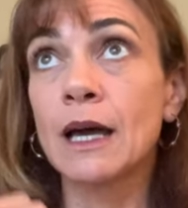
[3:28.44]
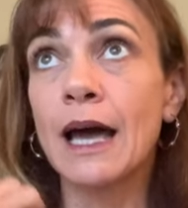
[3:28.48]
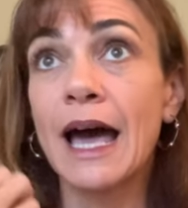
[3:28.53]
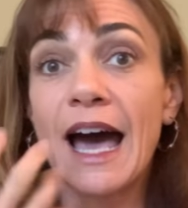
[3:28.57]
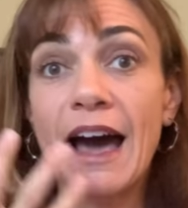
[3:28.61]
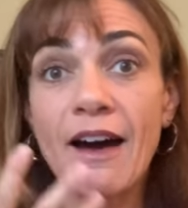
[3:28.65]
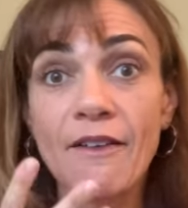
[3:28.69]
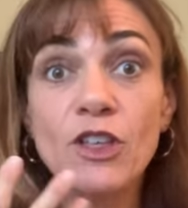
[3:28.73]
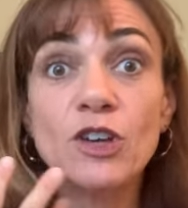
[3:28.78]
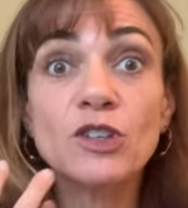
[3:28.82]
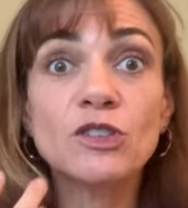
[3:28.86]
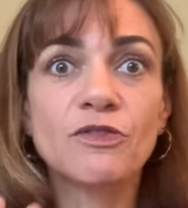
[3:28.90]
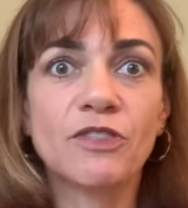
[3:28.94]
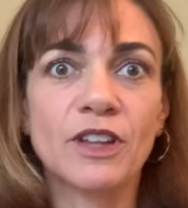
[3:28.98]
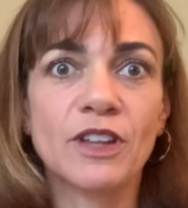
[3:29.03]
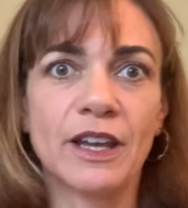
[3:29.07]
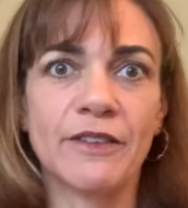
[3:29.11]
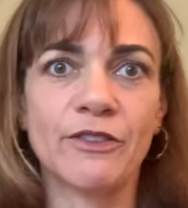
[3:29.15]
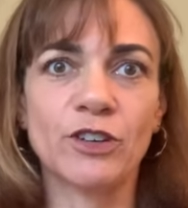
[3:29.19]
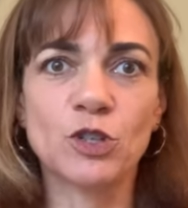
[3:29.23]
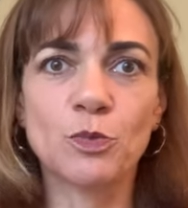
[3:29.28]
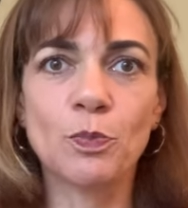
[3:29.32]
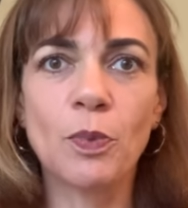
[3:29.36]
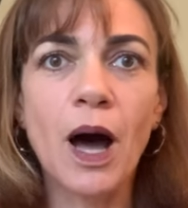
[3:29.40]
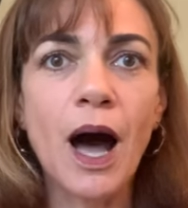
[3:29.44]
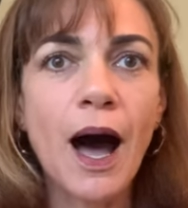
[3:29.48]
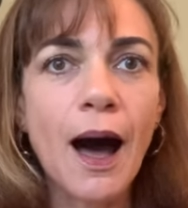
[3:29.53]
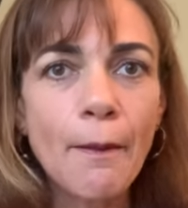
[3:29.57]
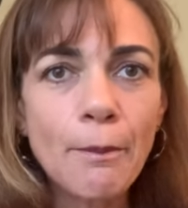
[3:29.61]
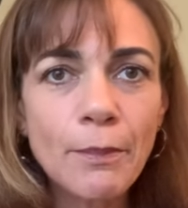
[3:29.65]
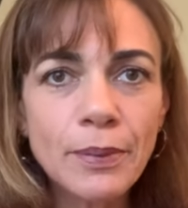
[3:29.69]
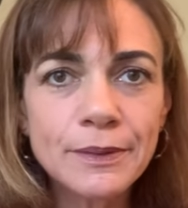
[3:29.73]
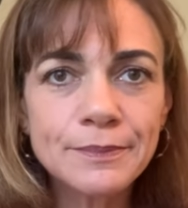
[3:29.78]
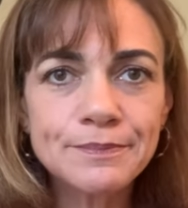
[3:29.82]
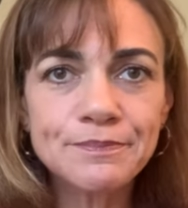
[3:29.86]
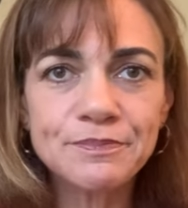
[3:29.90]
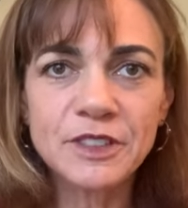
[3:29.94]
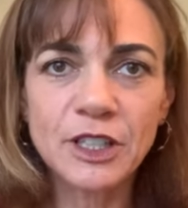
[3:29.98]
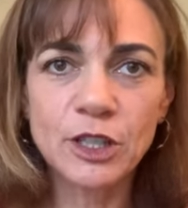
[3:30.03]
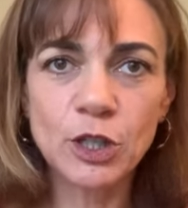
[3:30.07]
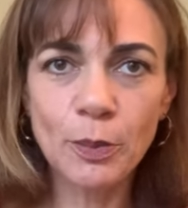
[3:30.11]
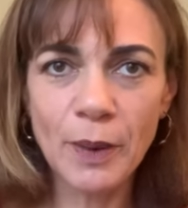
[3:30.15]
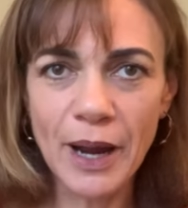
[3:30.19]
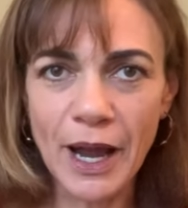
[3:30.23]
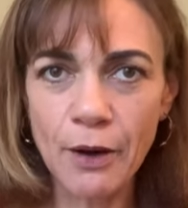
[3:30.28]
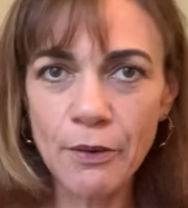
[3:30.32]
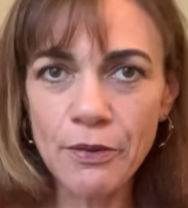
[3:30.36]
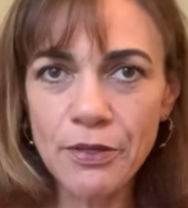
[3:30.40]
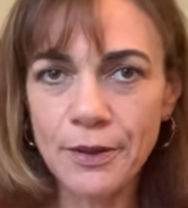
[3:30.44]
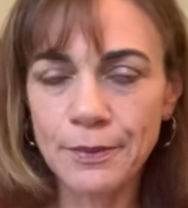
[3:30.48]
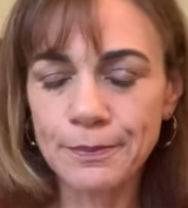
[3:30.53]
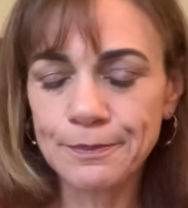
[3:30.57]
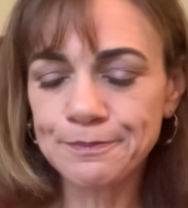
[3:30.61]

have those flavors pop in your mouth.